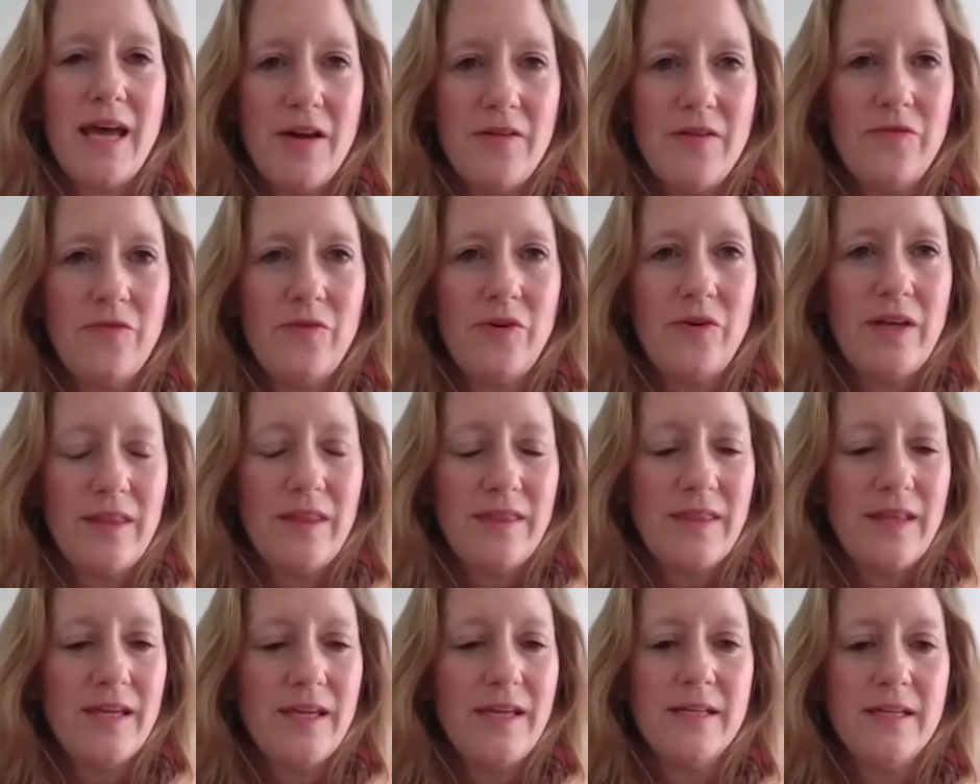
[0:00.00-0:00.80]

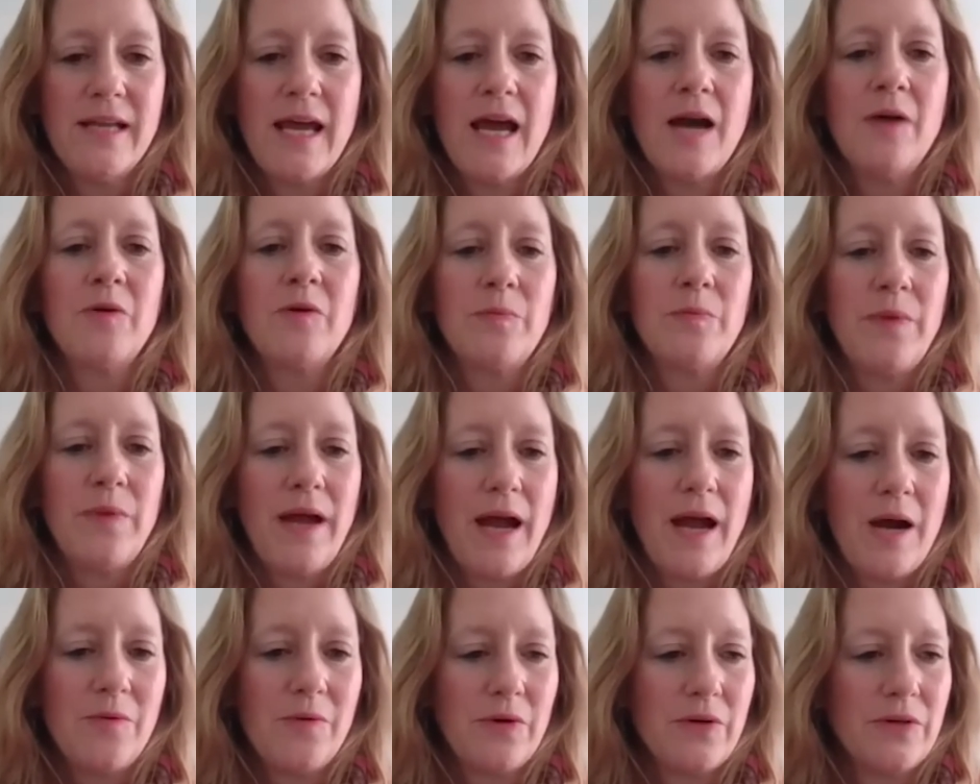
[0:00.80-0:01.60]
everything in our
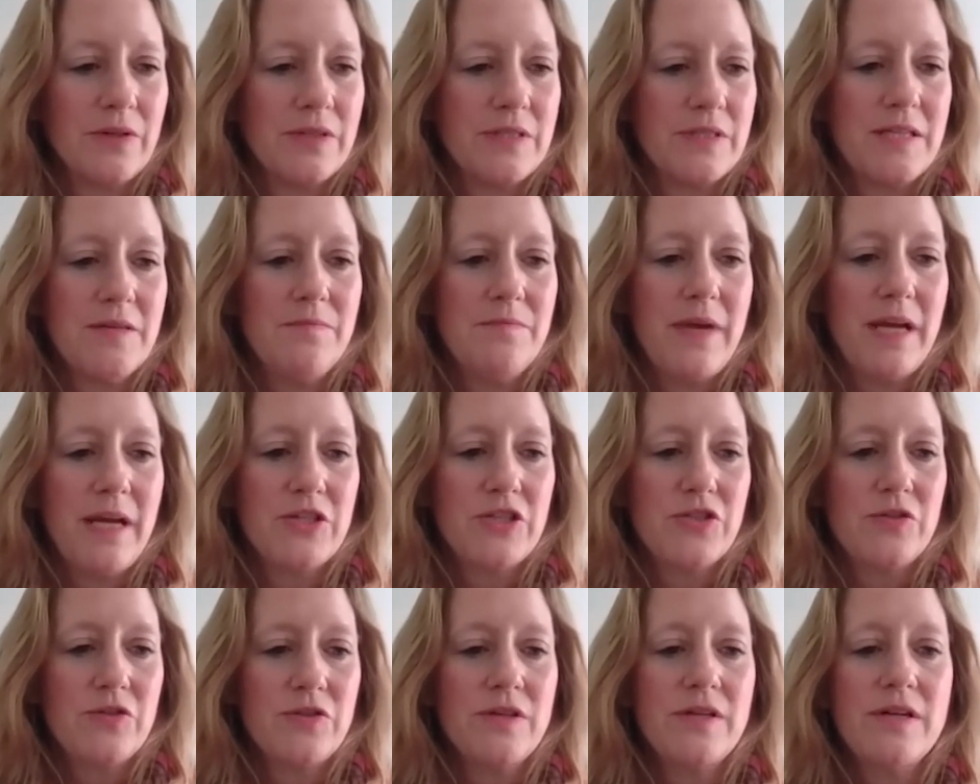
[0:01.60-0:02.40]
power to make
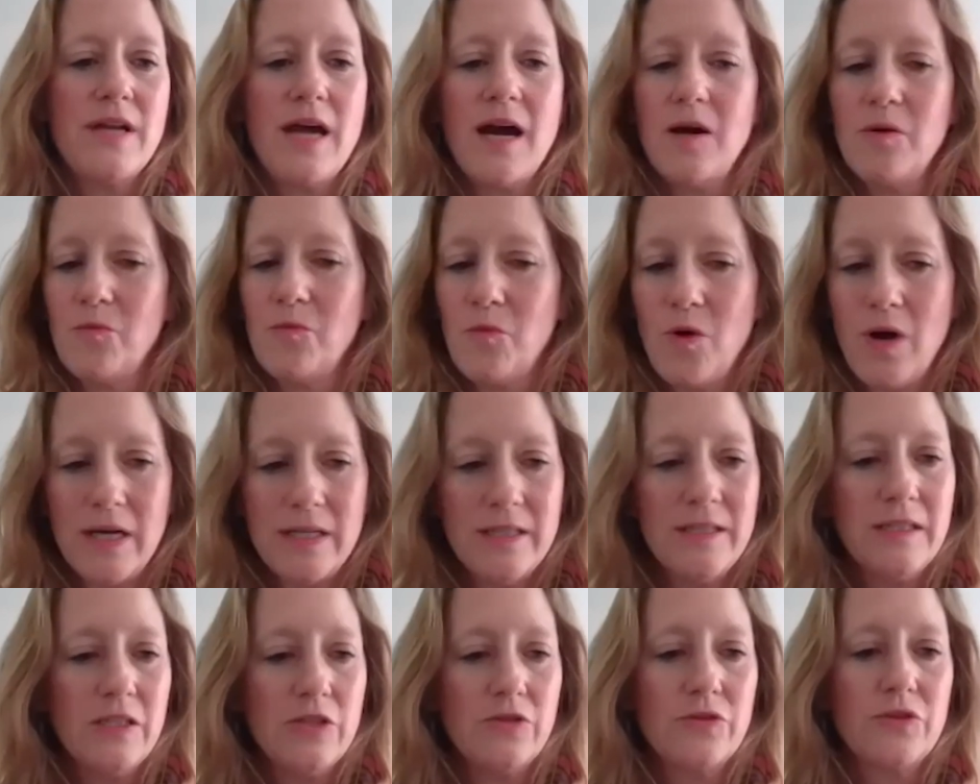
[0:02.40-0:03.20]
sure not
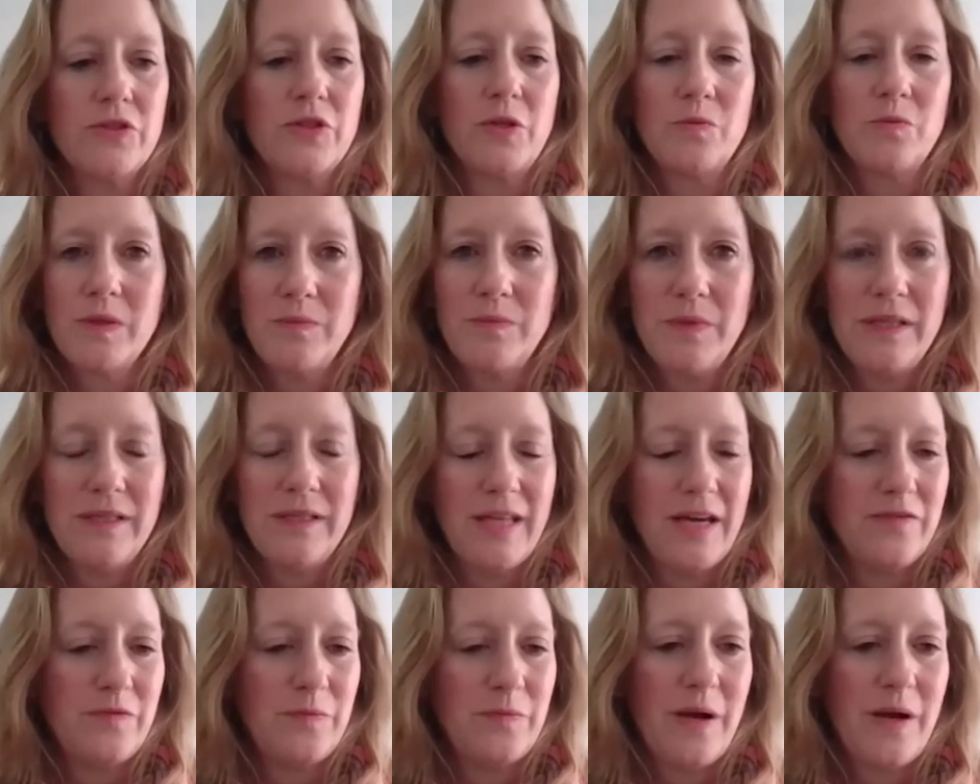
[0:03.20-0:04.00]
one learner would be
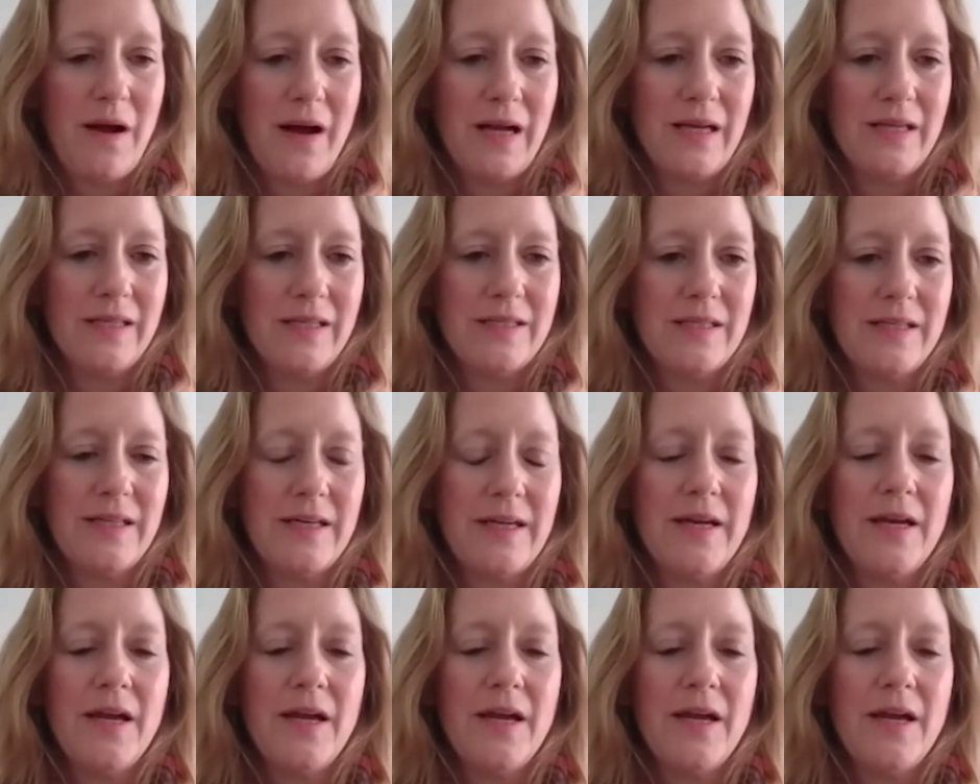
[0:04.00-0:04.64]
left behind.